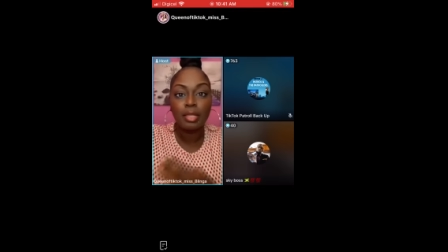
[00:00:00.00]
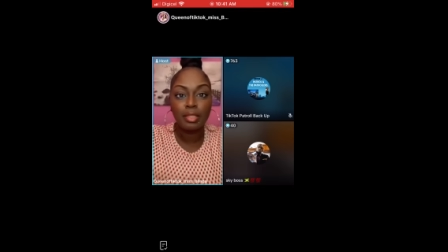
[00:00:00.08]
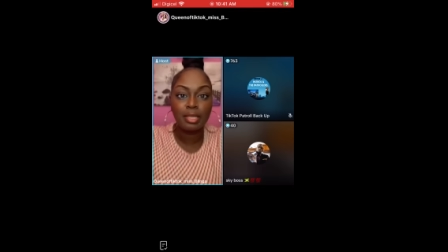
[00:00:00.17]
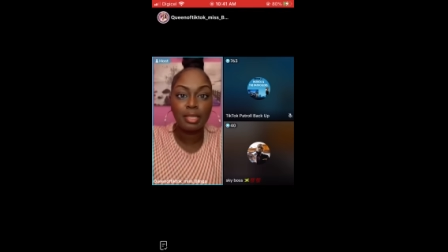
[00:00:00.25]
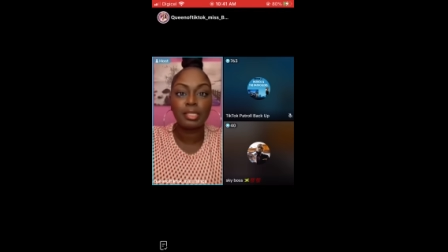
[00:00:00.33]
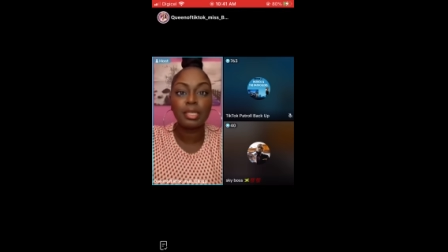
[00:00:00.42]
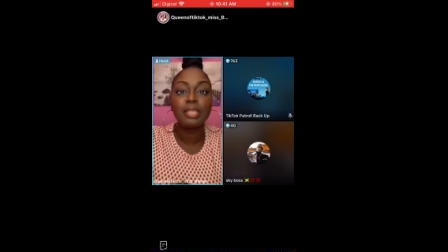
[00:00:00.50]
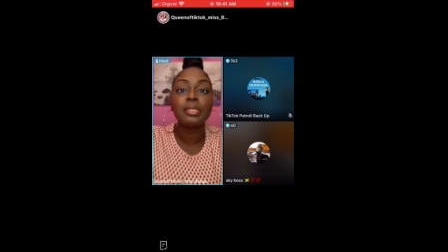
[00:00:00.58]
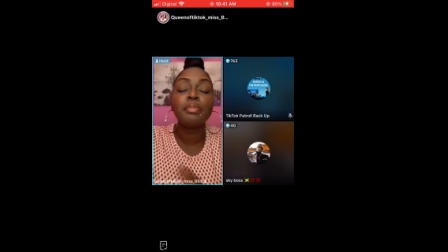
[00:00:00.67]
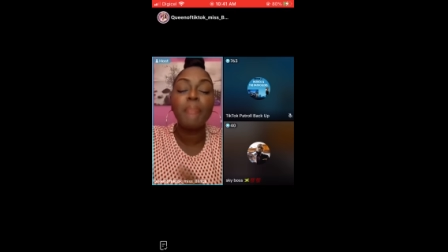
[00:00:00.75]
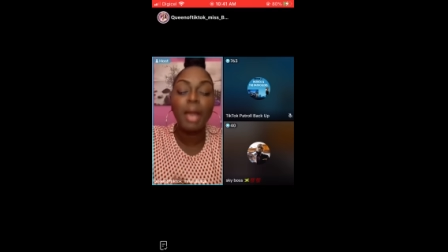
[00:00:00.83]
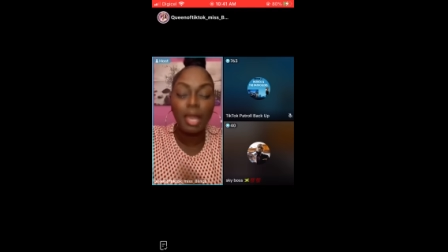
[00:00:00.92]
This
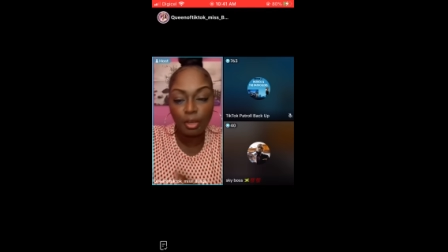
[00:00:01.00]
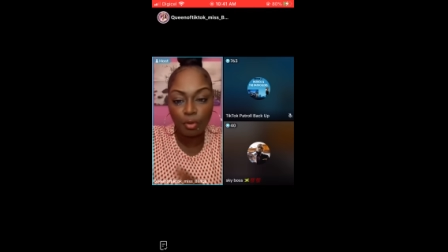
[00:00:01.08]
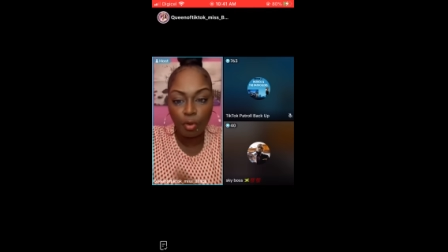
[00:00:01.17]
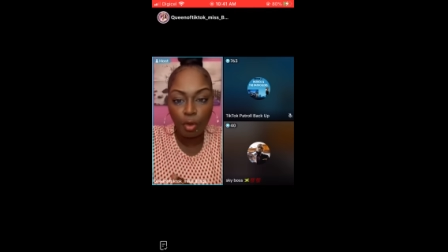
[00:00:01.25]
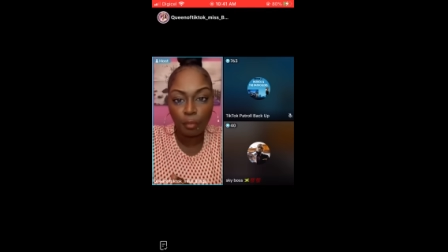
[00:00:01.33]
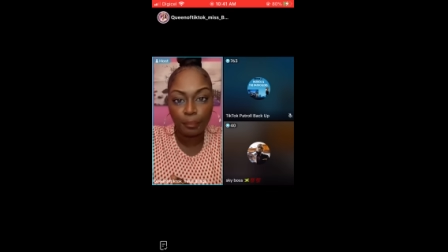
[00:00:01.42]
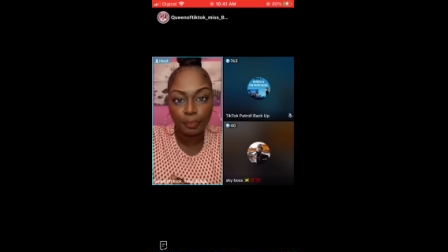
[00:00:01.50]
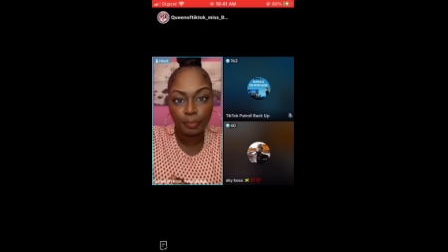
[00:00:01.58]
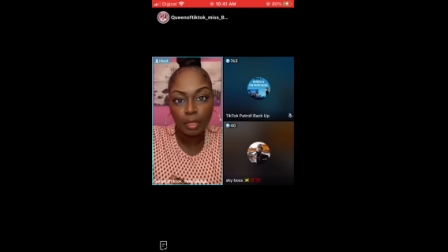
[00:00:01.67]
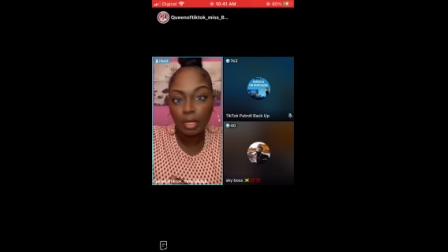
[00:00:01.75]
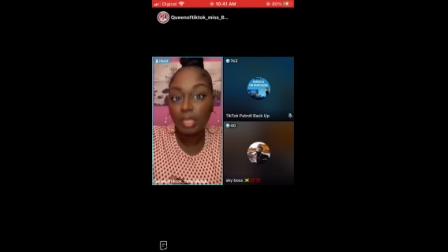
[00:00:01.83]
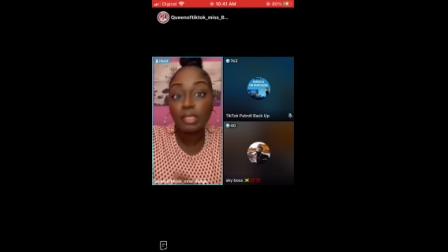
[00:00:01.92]
is my ground.
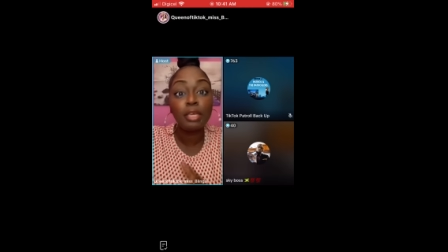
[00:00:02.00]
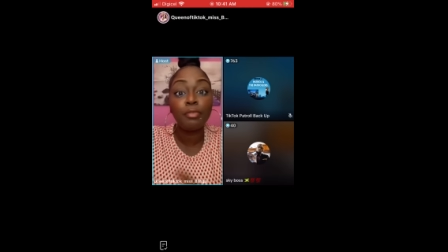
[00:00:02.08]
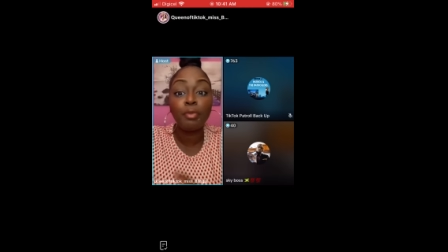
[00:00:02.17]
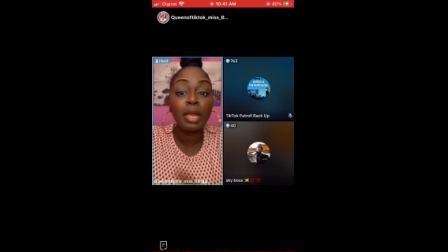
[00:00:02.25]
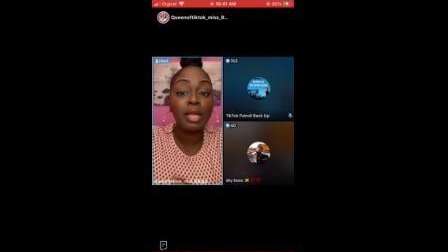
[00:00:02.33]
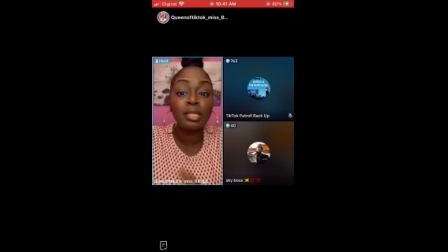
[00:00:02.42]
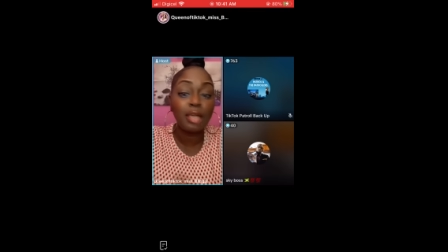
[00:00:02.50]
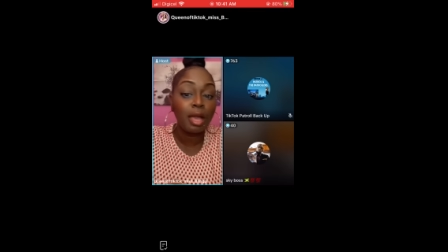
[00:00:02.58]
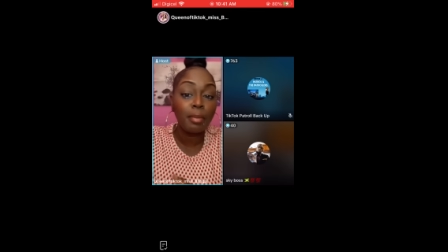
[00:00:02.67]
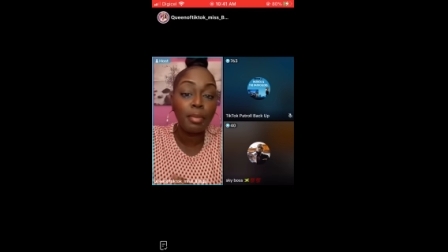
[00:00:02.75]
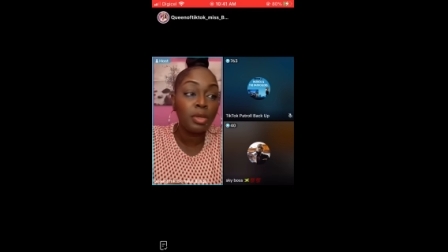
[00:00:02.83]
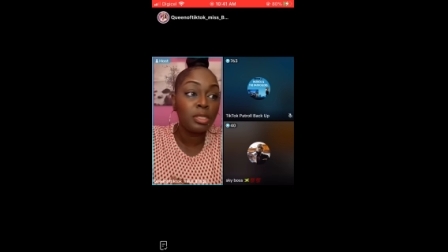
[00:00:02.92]
You see, if we don't
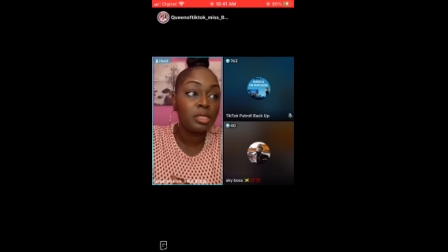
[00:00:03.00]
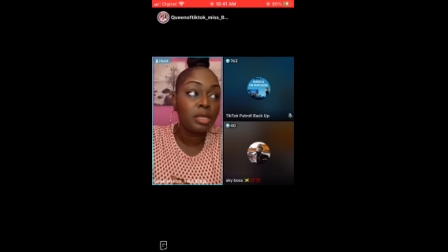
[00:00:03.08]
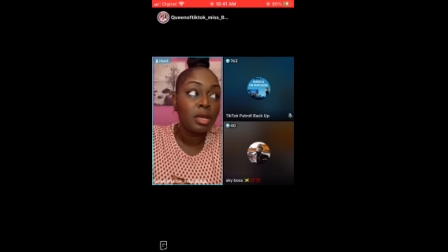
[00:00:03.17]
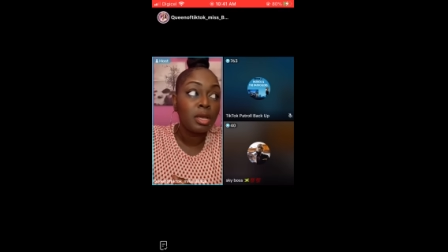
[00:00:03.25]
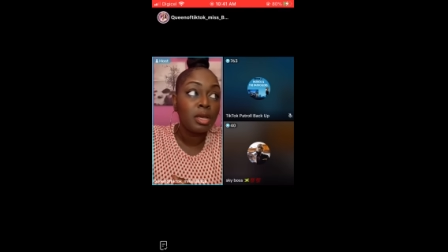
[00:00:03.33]
talk about